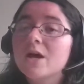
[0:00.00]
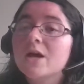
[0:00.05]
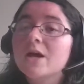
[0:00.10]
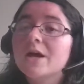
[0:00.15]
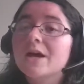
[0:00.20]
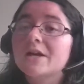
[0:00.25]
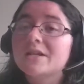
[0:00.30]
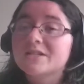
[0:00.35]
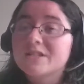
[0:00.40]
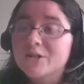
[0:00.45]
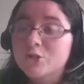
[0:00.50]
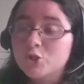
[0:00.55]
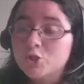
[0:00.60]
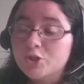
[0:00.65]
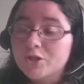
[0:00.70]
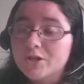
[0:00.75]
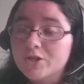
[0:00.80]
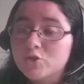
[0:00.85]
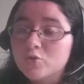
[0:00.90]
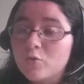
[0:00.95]

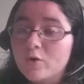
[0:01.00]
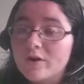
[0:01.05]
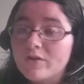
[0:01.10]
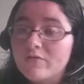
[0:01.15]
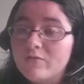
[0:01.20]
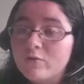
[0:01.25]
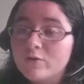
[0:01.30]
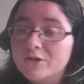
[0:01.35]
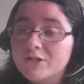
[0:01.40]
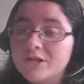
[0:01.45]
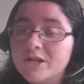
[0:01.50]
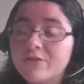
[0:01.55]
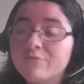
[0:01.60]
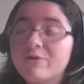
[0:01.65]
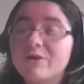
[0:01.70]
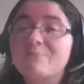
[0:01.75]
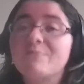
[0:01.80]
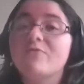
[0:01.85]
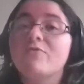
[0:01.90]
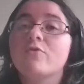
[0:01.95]
essentially in 2014,
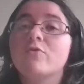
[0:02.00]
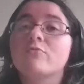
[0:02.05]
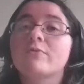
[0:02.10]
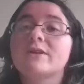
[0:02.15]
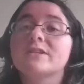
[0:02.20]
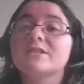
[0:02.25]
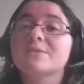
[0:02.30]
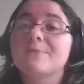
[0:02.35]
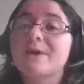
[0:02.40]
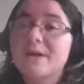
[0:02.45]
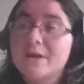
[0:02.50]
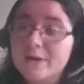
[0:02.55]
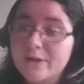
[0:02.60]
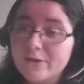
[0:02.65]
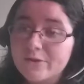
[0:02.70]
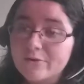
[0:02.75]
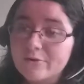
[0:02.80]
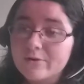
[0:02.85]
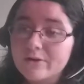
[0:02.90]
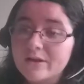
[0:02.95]
right before WrestleMania
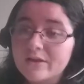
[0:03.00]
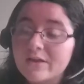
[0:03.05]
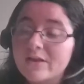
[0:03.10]
30,